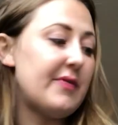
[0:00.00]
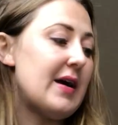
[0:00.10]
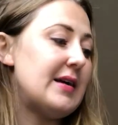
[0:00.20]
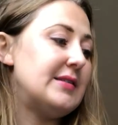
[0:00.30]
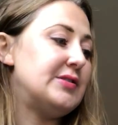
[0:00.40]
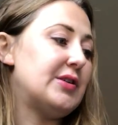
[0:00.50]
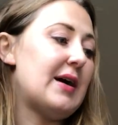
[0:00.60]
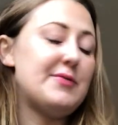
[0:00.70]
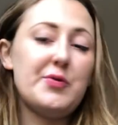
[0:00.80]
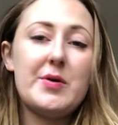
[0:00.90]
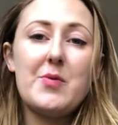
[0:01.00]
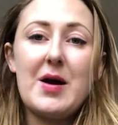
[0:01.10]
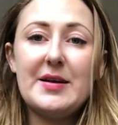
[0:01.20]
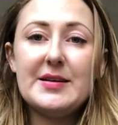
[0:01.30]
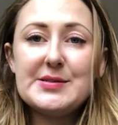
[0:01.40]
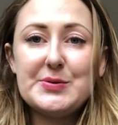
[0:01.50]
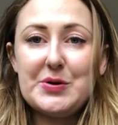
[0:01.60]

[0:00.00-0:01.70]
and you'll have to rewind it. So